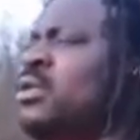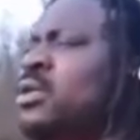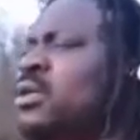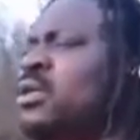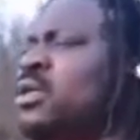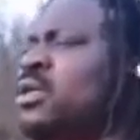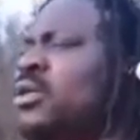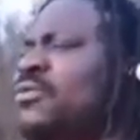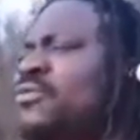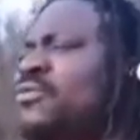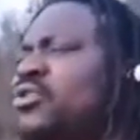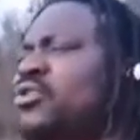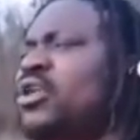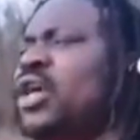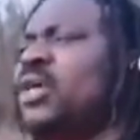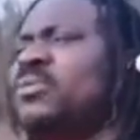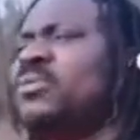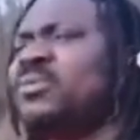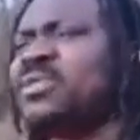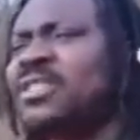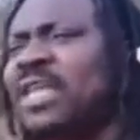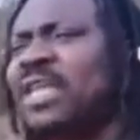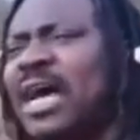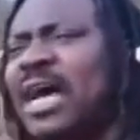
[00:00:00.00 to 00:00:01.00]
If you
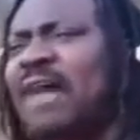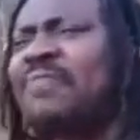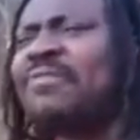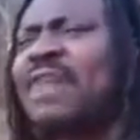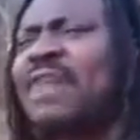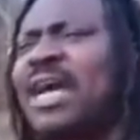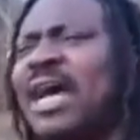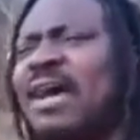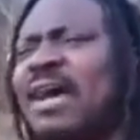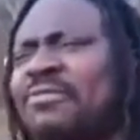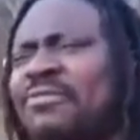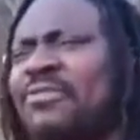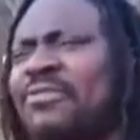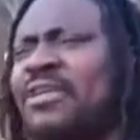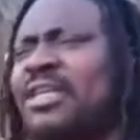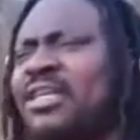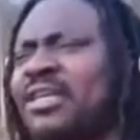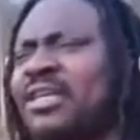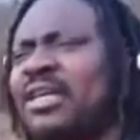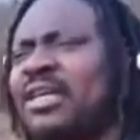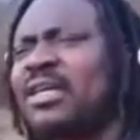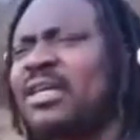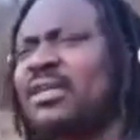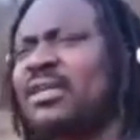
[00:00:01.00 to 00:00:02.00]
observe
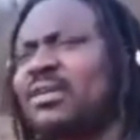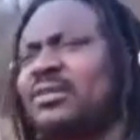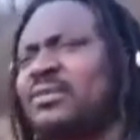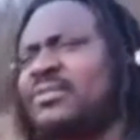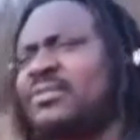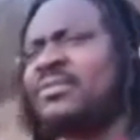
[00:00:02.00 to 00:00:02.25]
Africa,